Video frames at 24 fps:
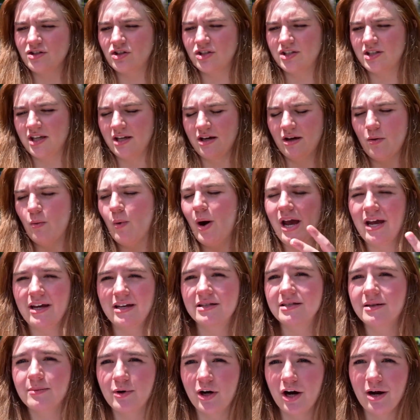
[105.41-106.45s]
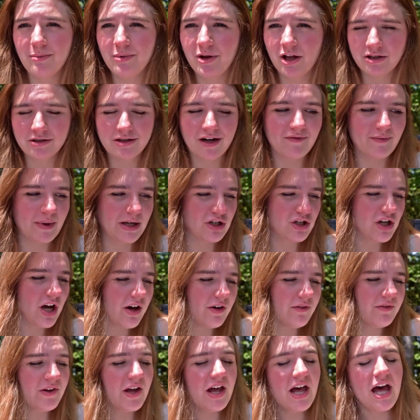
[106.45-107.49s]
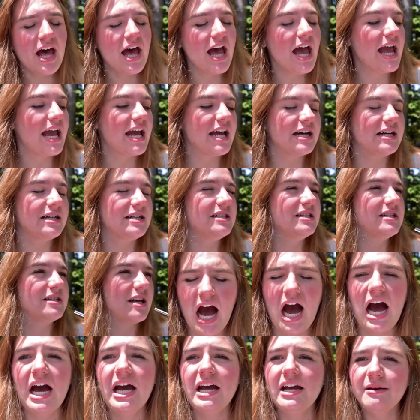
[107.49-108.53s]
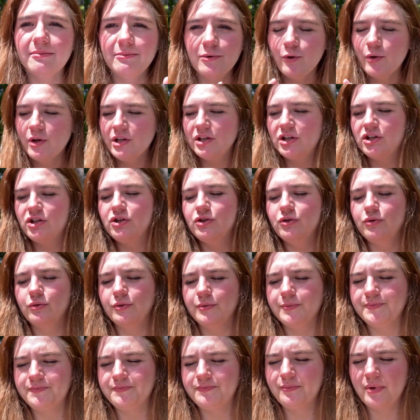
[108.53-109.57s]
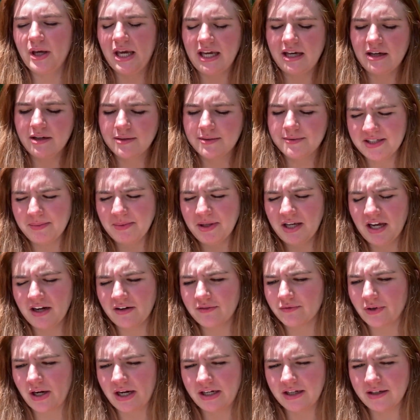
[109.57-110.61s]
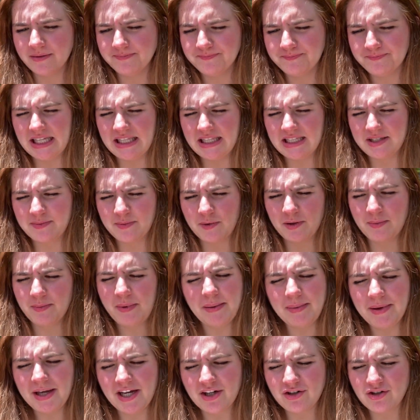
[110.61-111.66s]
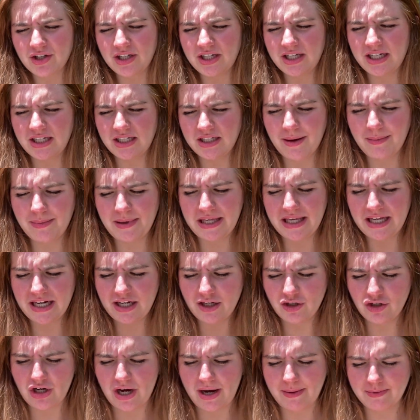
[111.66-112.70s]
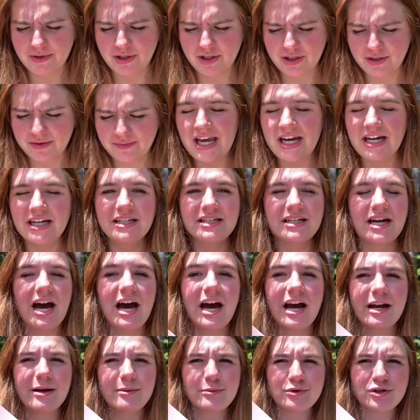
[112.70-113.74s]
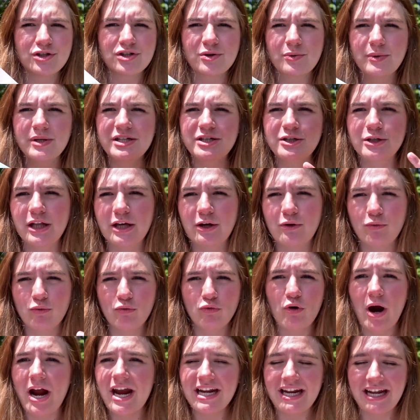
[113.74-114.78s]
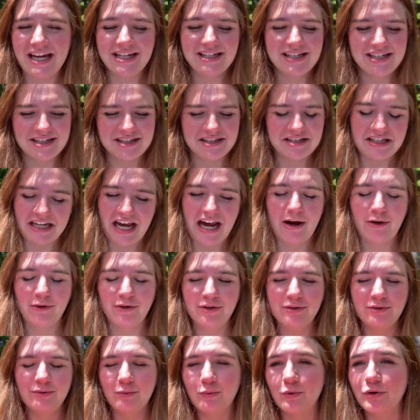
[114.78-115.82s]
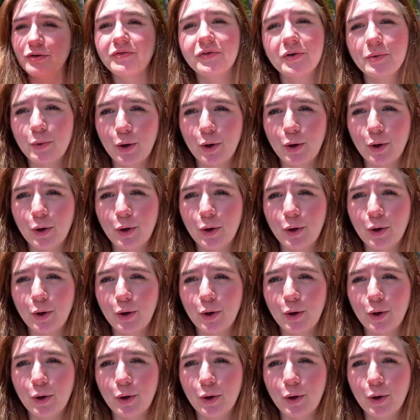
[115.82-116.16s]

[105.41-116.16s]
is just like a YA contemporary I plucked off my shelf and I am going to pick something kind of random in this book, maybe actually a beginning chapter. And I'm just going to like write it down word for